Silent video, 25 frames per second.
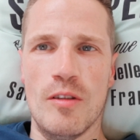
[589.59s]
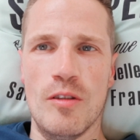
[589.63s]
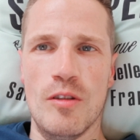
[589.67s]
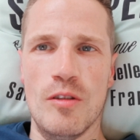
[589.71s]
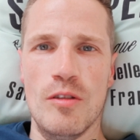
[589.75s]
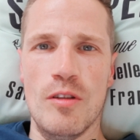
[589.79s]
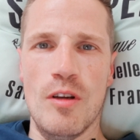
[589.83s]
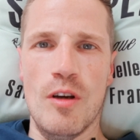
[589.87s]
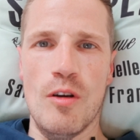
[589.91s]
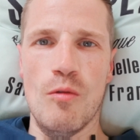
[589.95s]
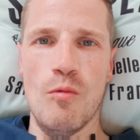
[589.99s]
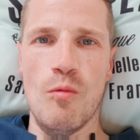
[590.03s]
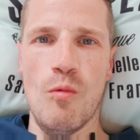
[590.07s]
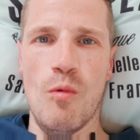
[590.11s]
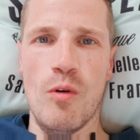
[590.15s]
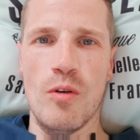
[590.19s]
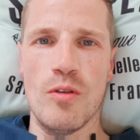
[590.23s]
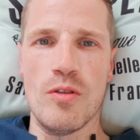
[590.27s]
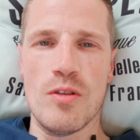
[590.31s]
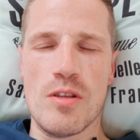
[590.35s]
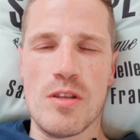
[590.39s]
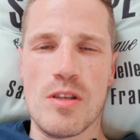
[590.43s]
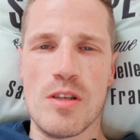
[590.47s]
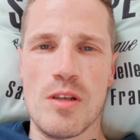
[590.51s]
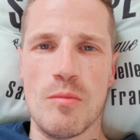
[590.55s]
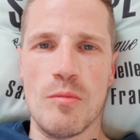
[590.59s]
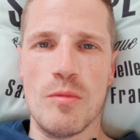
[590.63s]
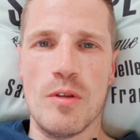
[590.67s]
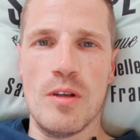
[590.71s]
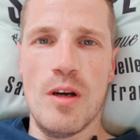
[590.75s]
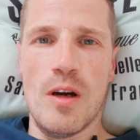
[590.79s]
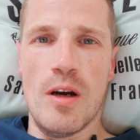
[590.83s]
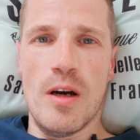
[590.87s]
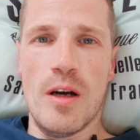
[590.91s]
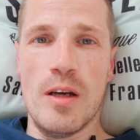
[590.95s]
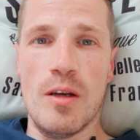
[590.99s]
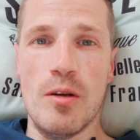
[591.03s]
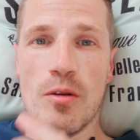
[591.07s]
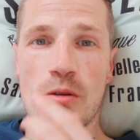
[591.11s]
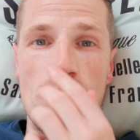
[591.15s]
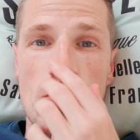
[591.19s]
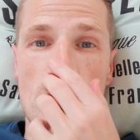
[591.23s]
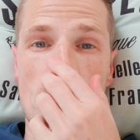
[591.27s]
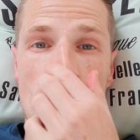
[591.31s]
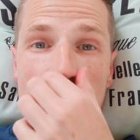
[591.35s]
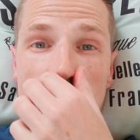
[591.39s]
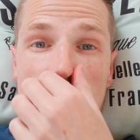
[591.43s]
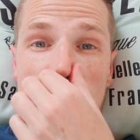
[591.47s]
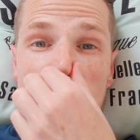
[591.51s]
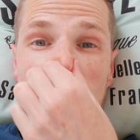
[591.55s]
You don't want some guy who's
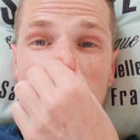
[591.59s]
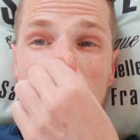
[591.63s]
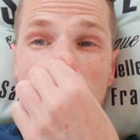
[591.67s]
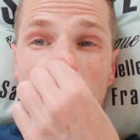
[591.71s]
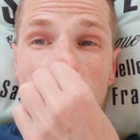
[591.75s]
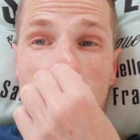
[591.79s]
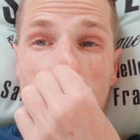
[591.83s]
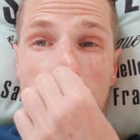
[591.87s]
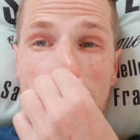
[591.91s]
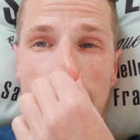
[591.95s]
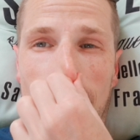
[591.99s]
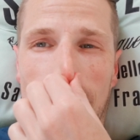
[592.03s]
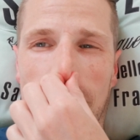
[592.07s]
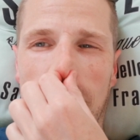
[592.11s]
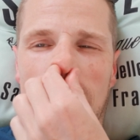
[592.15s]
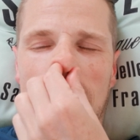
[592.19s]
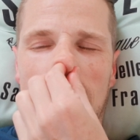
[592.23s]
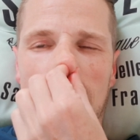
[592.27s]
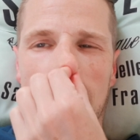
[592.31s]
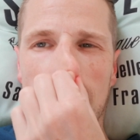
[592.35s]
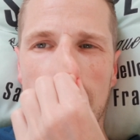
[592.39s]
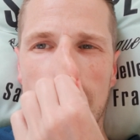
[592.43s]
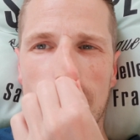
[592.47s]
treating you badly,